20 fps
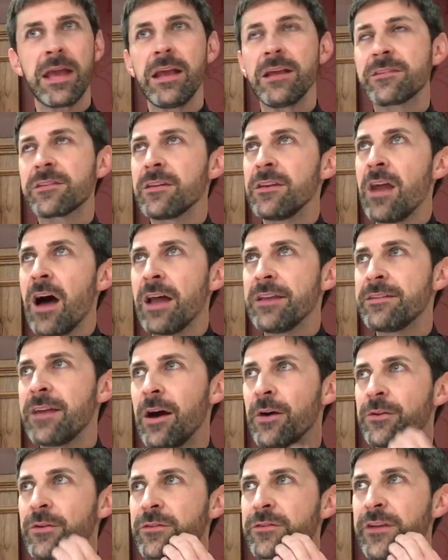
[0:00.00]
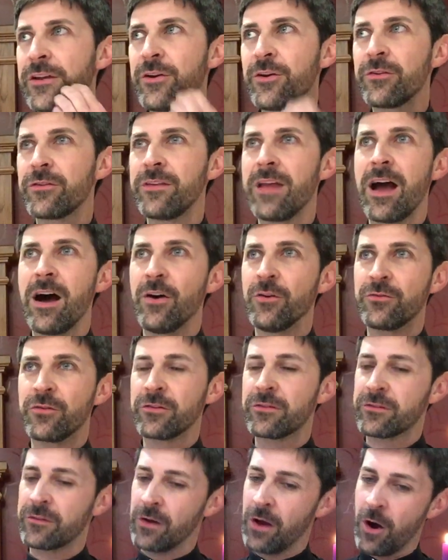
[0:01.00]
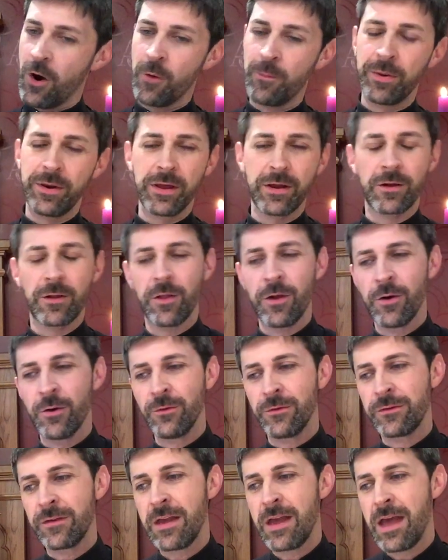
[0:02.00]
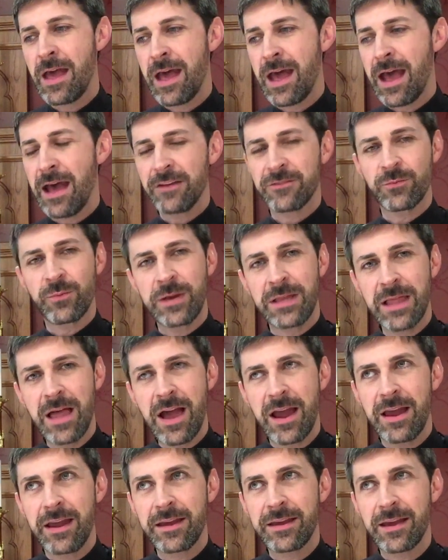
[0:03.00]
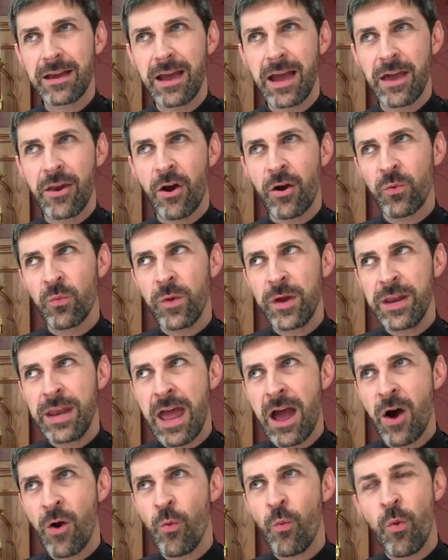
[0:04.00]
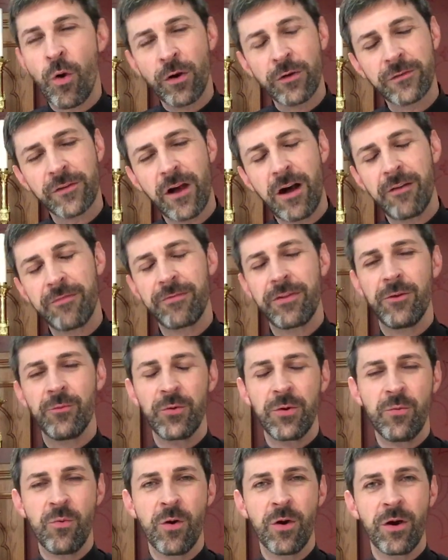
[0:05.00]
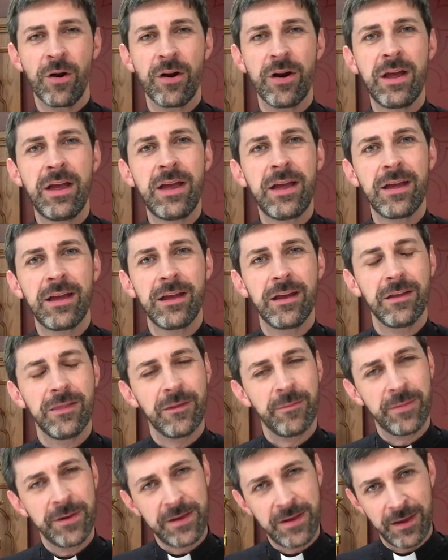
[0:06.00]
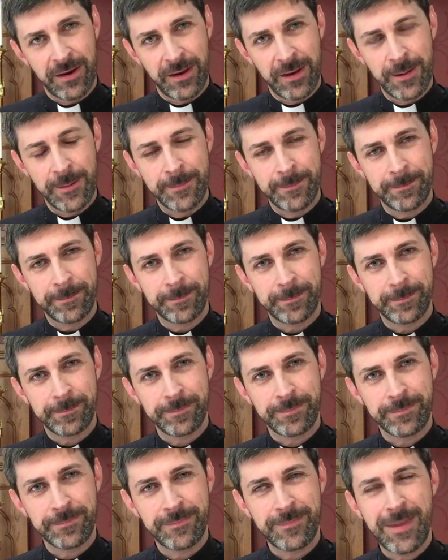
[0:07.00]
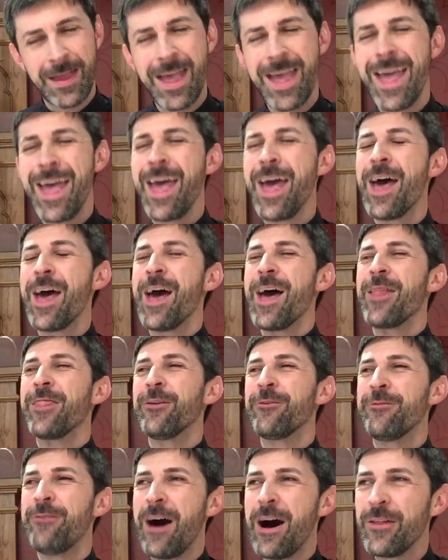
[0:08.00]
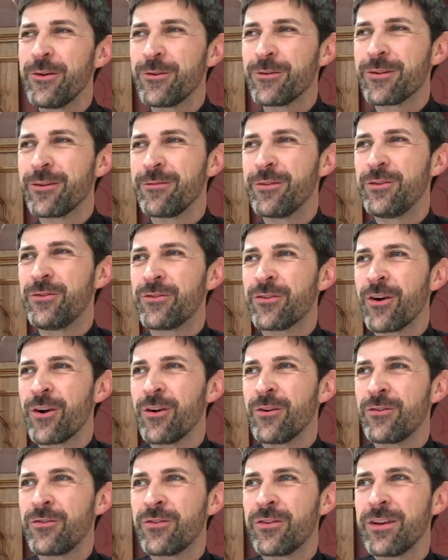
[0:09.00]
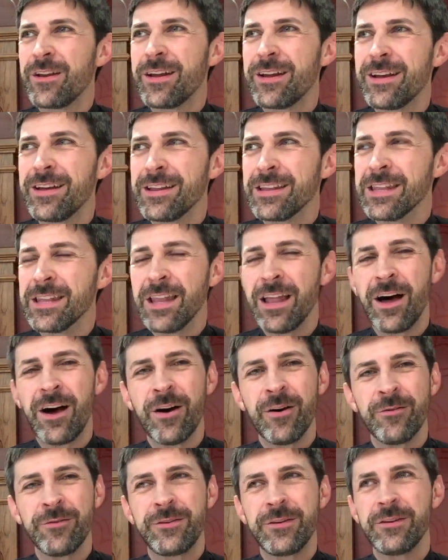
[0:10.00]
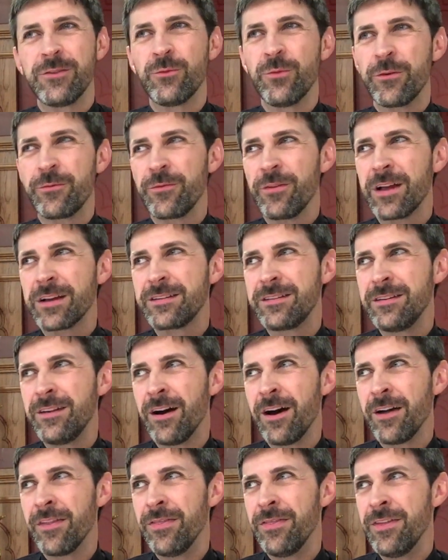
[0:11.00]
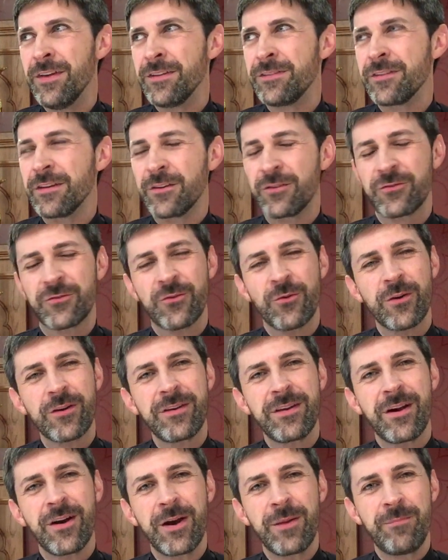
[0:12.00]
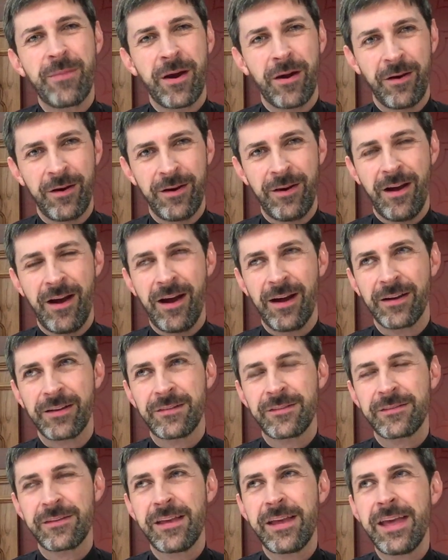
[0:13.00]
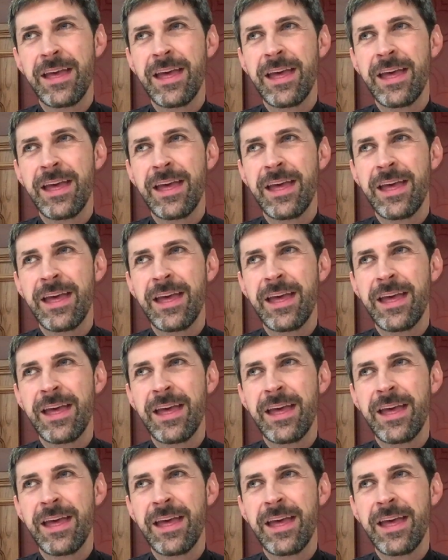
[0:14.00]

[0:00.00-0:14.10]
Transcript: Is it not down to sinners now just to open and close as we like? And aren't we now worse off than we were in the beginning? The fathers of the church loved reflecting on this extraordinary paradox